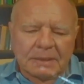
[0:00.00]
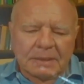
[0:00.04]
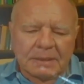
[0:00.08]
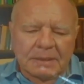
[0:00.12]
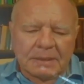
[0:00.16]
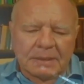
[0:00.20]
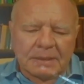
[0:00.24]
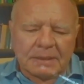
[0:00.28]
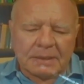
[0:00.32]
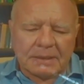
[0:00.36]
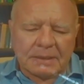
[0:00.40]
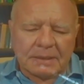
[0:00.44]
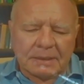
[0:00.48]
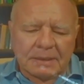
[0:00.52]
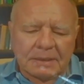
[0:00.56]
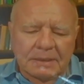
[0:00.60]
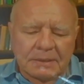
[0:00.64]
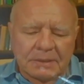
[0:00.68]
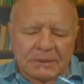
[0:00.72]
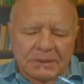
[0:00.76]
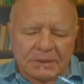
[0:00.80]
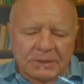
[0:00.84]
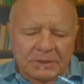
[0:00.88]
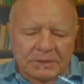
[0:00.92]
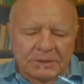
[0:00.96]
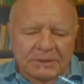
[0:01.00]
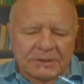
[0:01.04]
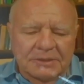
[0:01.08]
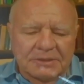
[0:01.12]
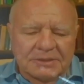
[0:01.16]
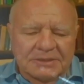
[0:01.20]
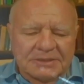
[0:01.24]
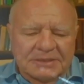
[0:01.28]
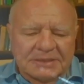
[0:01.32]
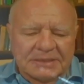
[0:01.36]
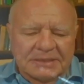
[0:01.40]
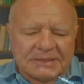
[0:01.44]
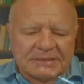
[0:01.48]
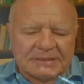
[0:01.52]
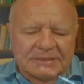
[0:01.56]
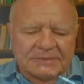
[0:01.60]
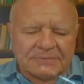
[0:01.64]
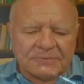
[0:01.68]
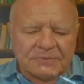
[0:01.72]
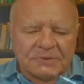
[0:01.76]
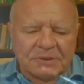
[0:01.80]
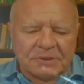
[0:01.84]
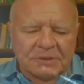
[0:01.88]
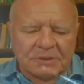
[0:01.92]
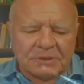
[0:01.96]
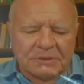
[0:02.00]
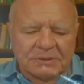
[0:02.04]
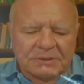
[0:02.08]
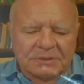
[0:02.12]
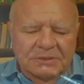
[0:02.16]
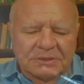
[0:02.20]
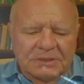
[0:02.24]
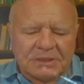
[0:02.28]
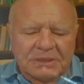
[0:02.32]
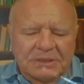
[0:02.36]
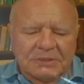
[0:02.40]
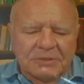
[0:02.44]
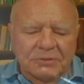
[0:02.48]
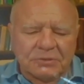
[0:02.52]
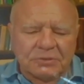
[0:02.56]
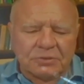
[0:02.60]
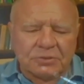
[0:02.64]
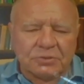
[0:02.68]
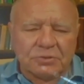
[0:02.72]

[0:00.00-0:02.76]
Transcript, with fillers: uh, currencies will continue